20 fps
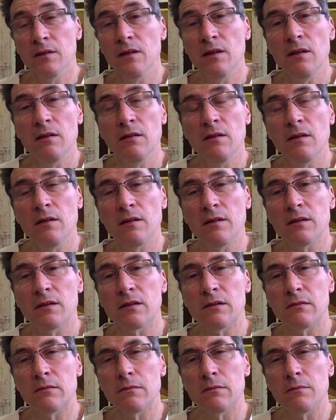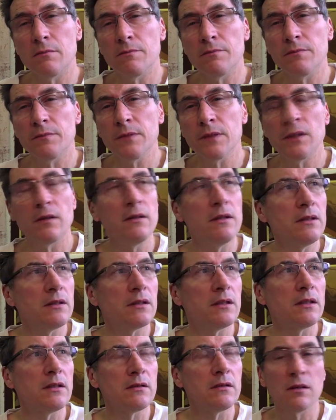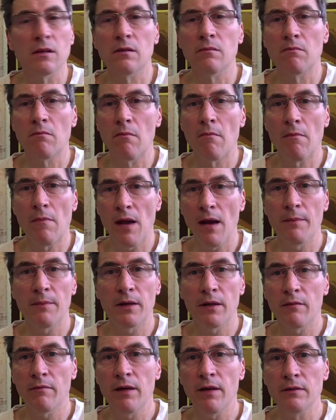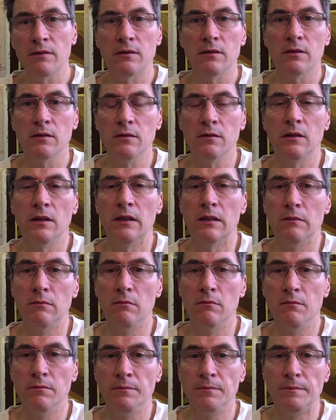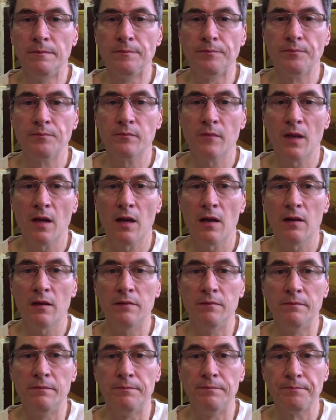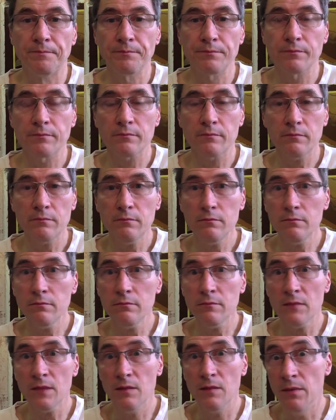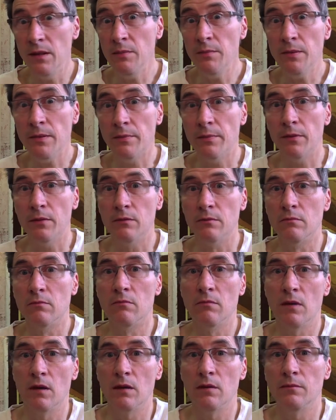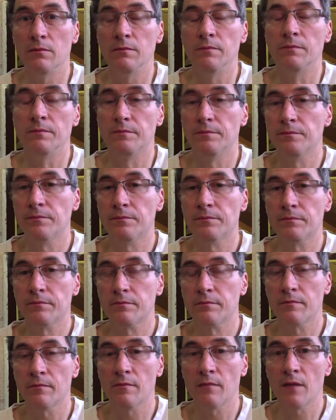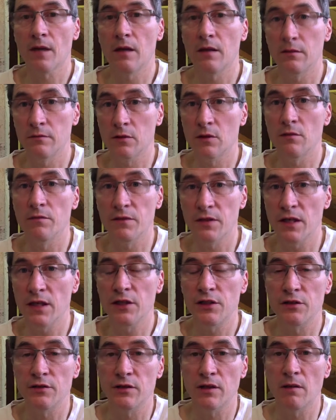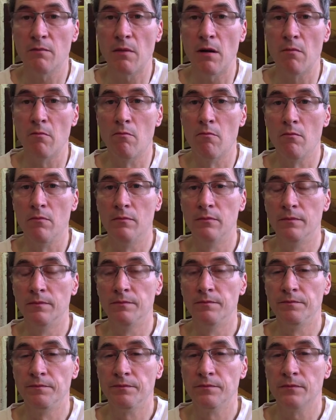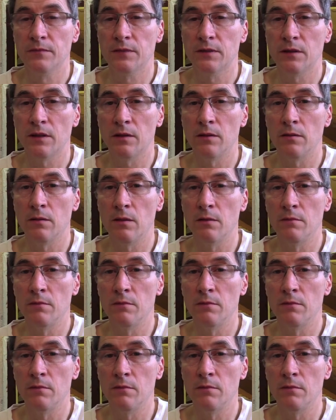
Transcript: No, it's, you know, these things are happening around us, aren't they? You know, meet people, and conversations come up. So,